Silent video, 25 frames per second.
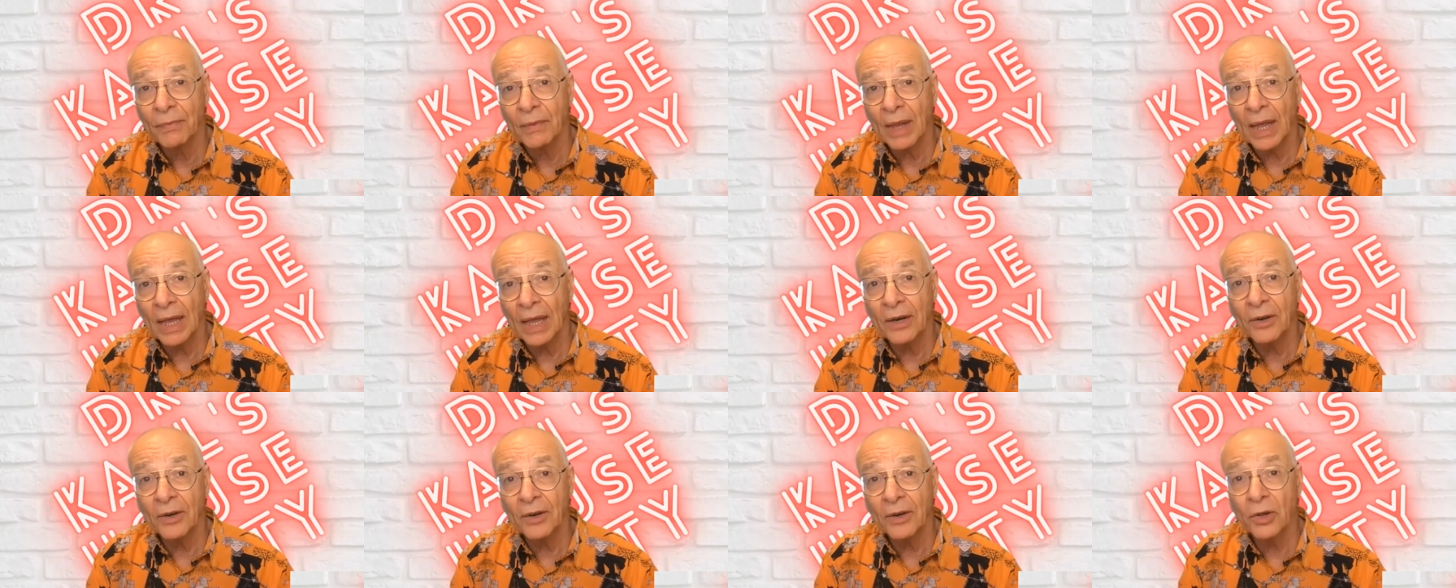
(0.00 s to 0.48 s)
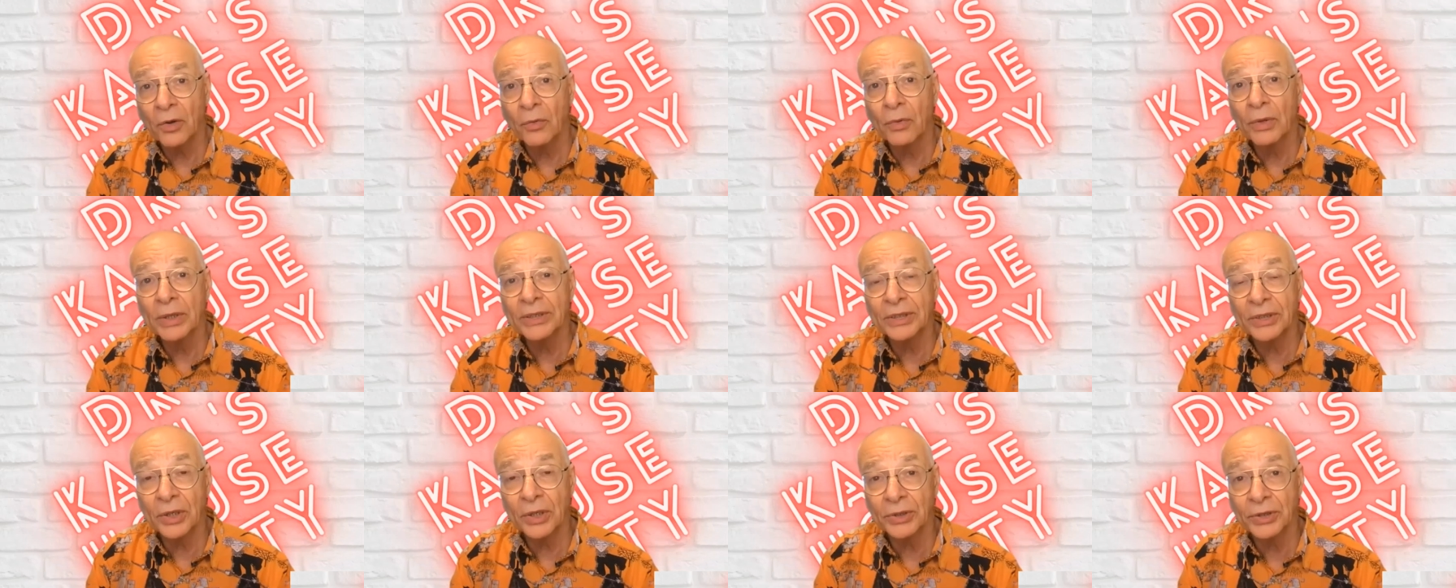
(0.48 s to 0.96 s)
and her
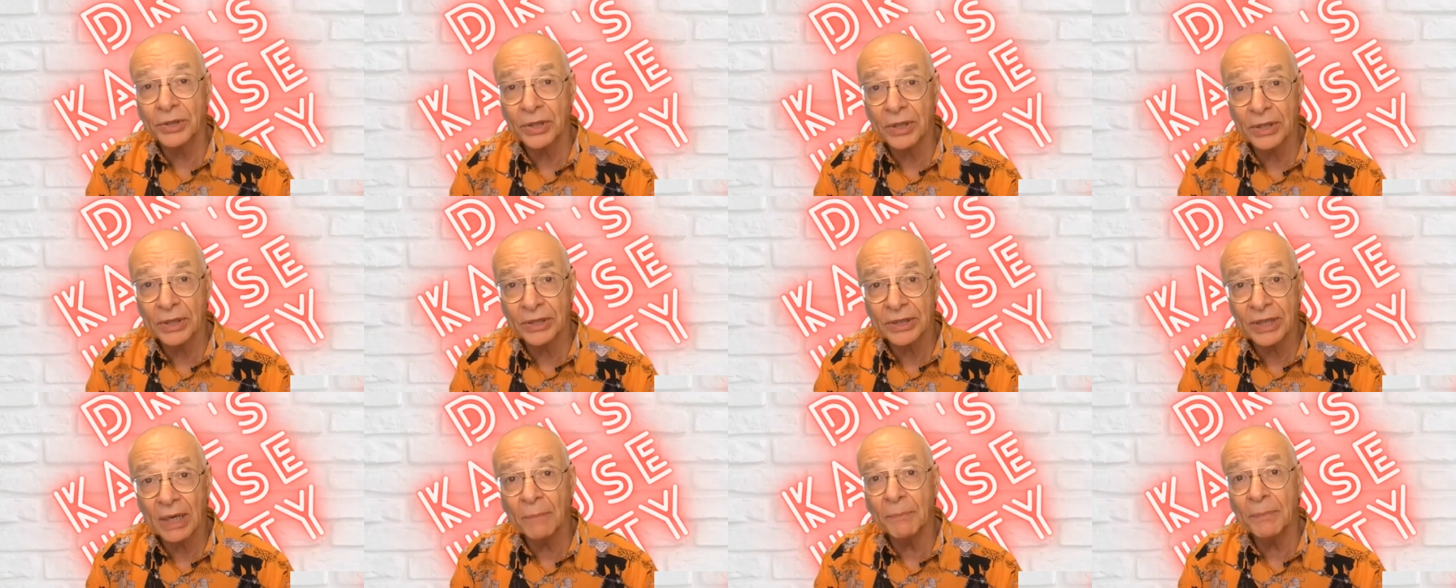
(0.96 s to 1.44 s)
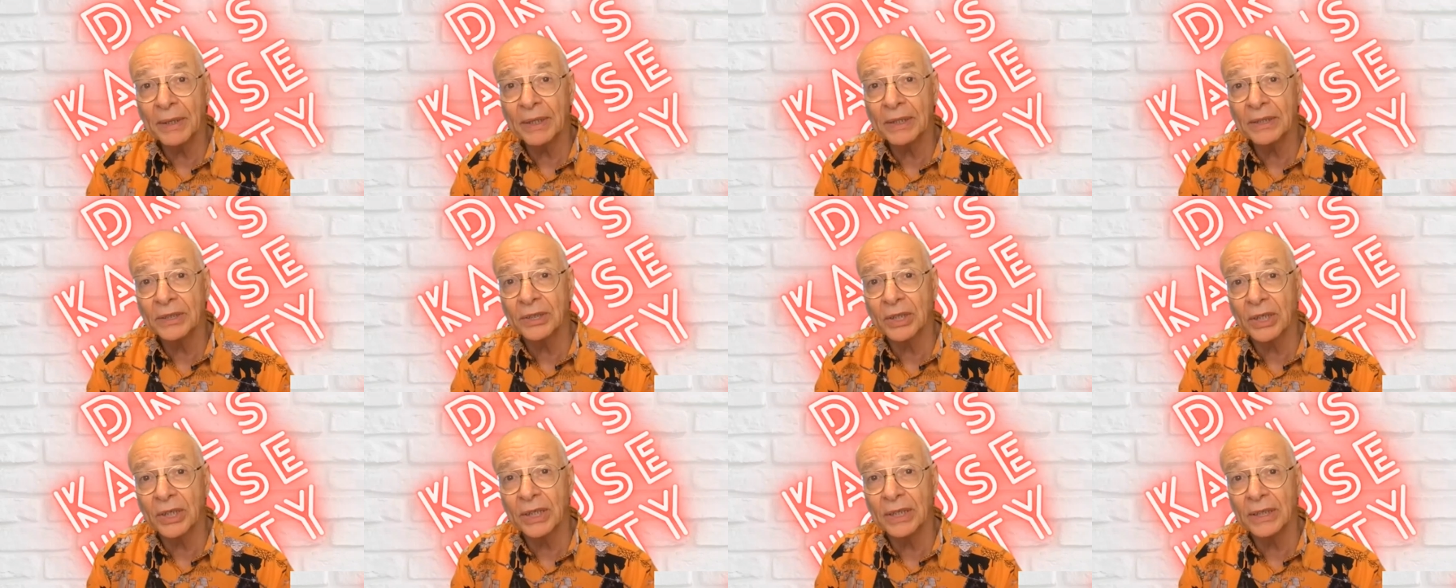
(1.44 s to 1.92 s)
research into jumping
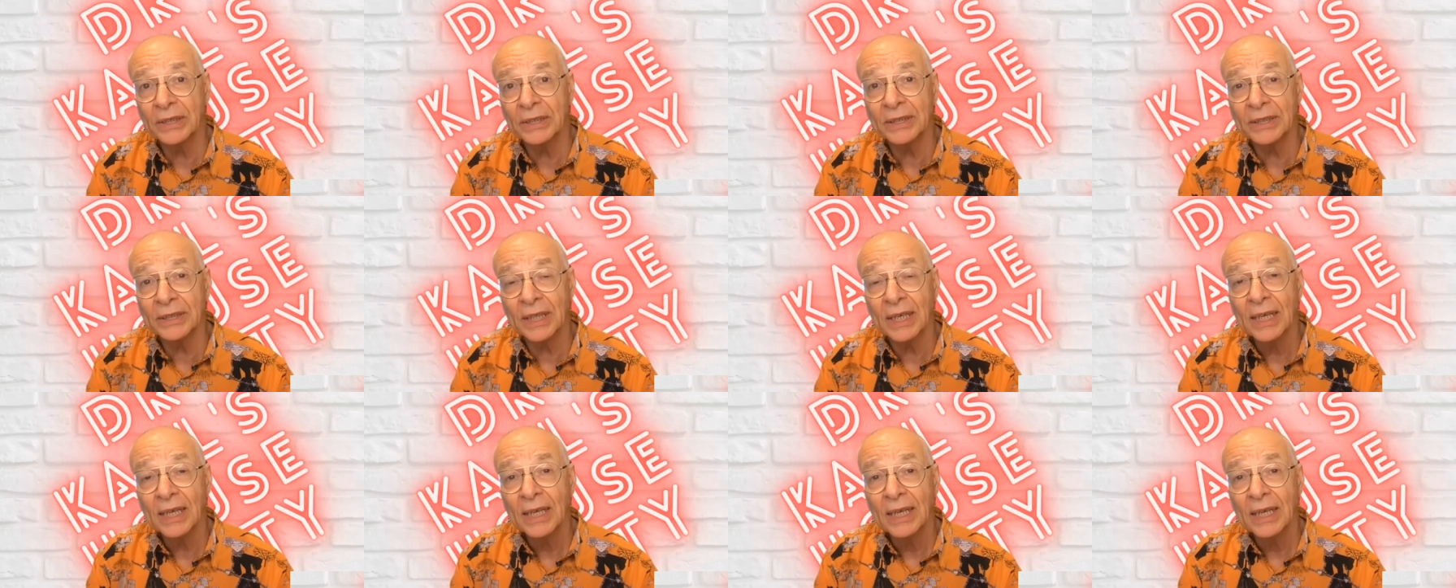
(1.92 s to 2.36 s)
genes,